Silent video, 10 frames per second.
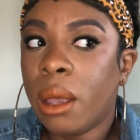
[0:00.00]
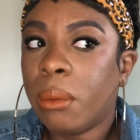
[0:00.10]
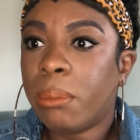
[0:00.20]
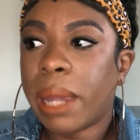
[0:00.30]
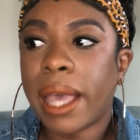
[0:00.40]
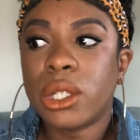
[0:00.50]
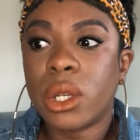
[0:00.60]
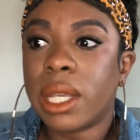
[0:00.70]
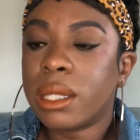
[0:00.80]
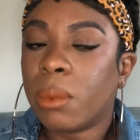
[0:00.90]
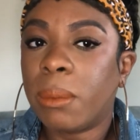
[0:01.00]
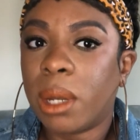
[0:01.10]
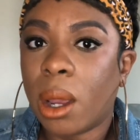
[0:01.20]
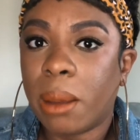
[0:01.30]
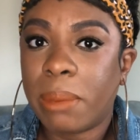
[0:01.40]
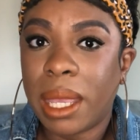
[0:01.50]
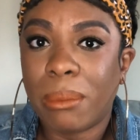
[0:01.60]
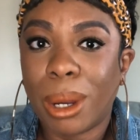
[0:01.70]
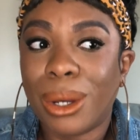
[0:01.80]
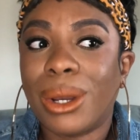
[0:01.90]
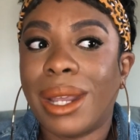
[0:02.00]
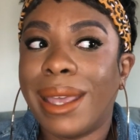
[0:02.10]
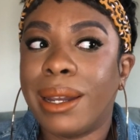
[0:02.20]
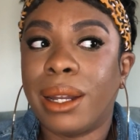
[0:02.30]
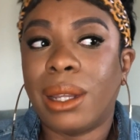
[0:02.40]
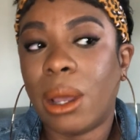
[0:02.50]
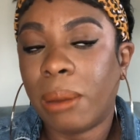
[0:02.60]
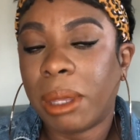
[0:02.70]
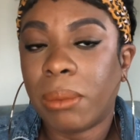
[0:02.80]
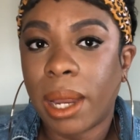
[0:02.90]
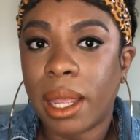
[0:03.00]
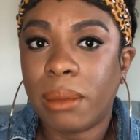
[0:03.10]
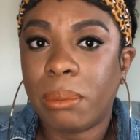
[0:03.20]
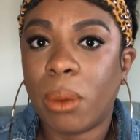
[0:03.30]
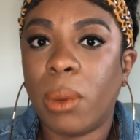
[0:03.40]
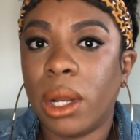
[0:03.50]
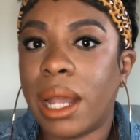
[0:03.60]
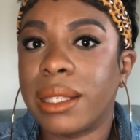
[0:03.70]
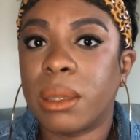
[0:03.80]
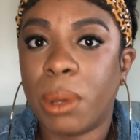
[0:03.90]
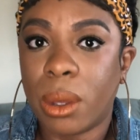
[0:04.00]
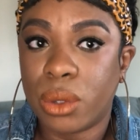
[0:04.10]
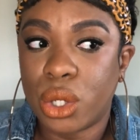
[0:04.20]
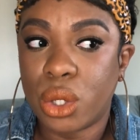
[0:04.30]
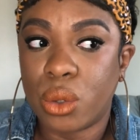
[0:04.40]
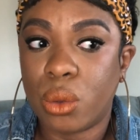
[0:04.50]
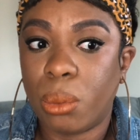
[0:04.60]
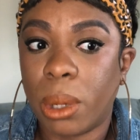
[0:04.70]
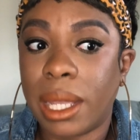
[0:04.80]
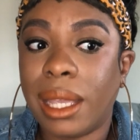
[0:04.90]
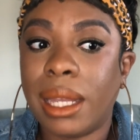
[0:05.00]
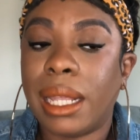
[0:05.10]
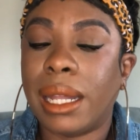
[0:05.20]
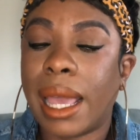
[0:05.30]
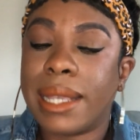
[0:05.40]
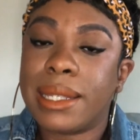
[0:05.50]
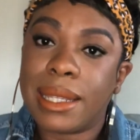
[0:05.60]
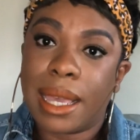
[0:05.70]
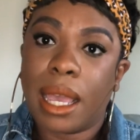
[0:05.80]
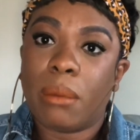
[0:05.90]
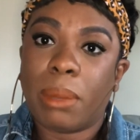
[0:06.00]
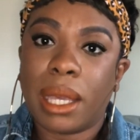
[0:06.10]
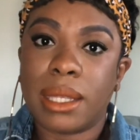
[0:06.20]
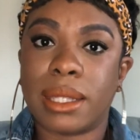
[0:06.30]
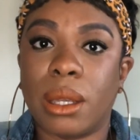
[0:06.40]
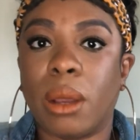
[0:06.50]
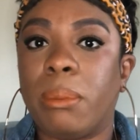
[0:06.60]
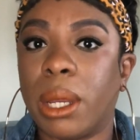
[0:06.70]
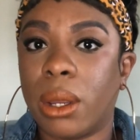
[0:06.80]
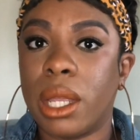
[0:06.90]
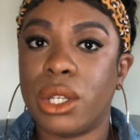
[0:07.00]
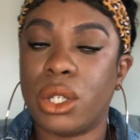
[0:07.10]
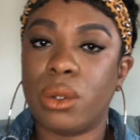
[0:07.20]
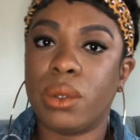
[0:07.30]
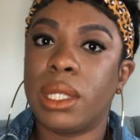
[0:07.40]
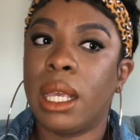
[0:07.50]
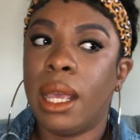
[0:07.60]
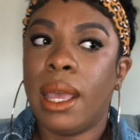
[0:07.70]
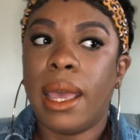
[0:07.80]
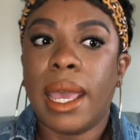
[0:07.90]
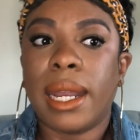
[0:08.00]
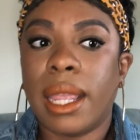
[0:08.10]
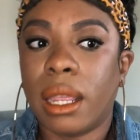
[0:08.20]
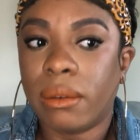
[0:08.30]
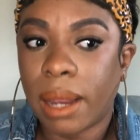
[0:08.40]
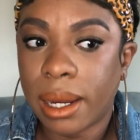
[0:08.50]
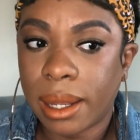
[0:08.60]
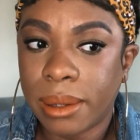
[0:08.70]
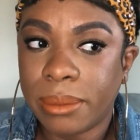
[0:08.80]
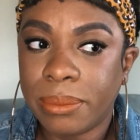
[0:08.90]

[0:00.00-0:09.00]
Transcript: Black trans women are being murdered at an alarming rate, but we're not supposed to bring any light to that because there are bigger issues at hand right now.